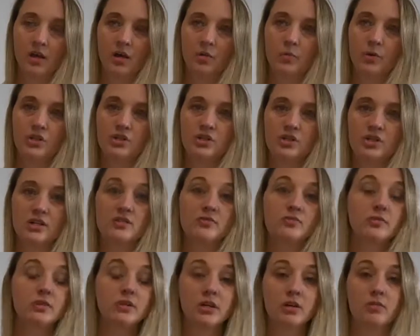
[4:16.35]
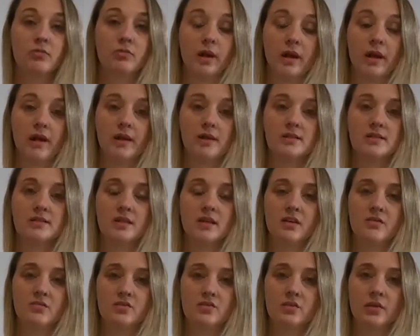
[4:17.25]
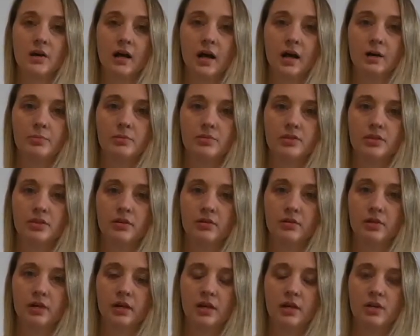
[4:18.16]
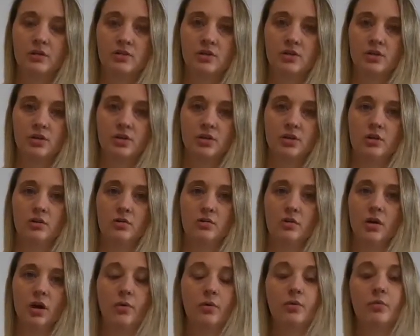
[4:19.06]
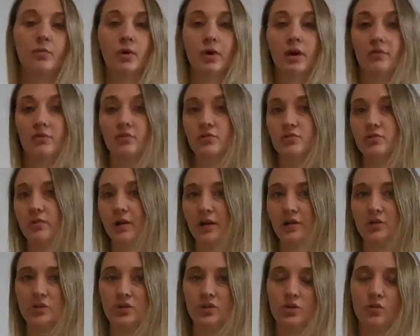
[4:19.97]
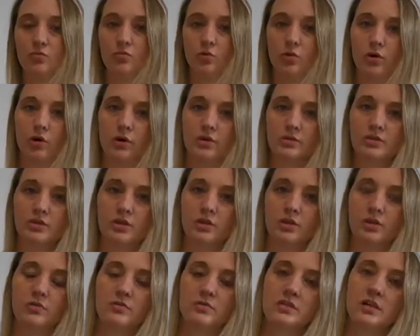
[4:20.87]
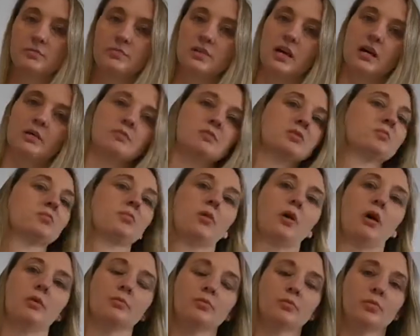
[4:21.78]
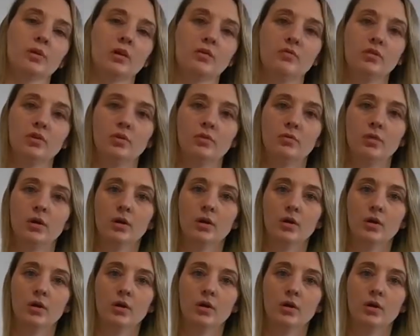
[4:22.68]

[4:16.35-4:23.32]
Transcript: which is really great because it gives you an opportunity to go in whatever direction you want to. Sometimes the prompt will give you